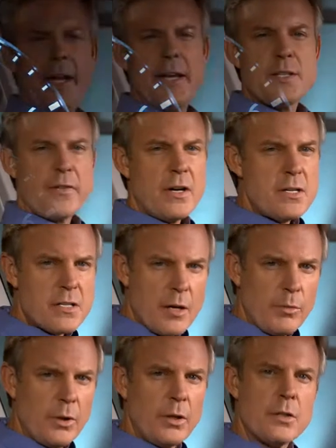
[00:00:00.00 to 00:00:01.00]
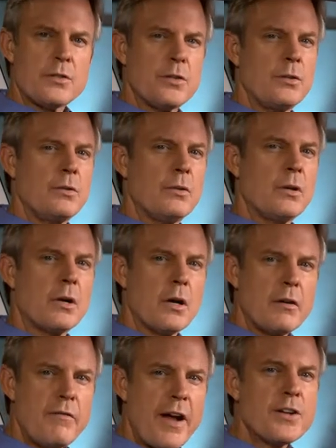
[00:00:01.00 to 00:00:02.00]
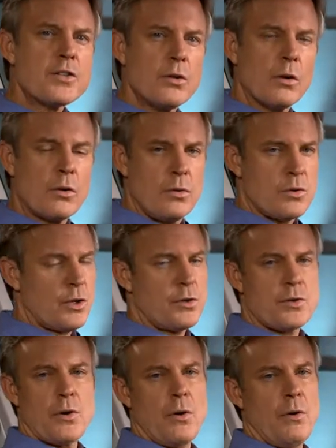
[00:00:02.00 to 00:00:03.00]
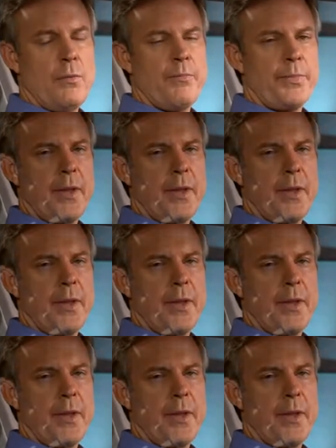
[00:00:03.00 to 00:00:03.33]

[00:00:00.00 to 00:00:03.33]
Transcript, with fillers: is very similar to conventional cruise control.